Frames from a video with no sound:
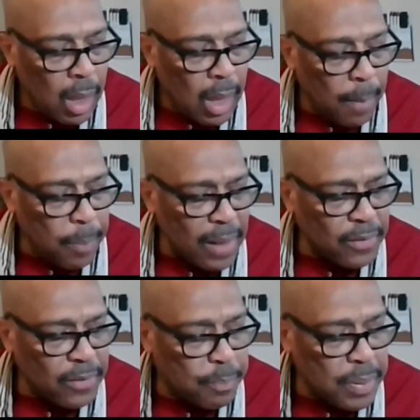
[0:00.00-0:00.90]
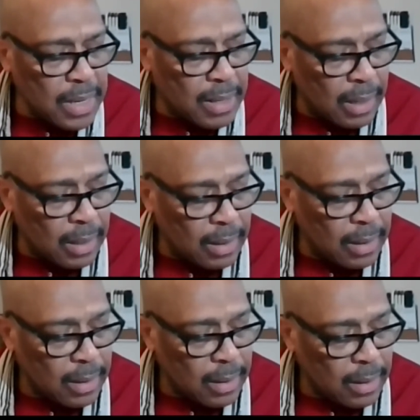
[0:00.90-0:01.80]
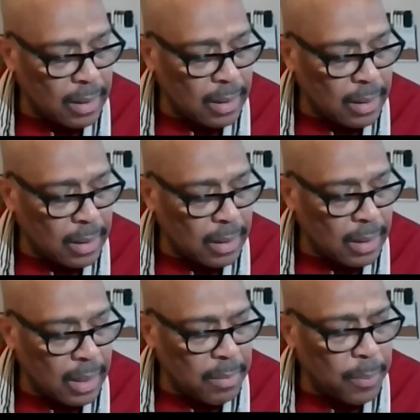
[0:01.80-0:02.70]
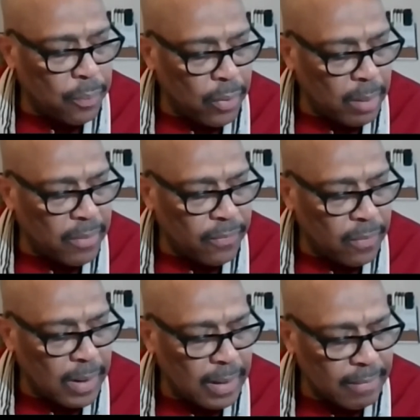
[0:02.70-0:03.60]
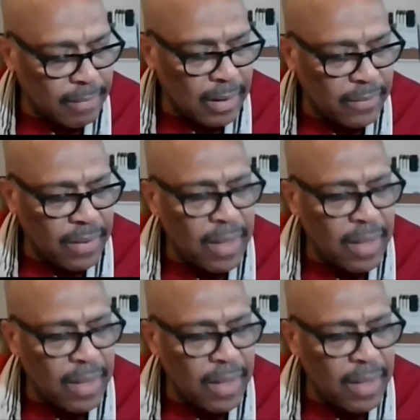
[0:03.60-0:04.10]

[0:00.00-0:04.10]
Apostle Peter, let me pray before I start.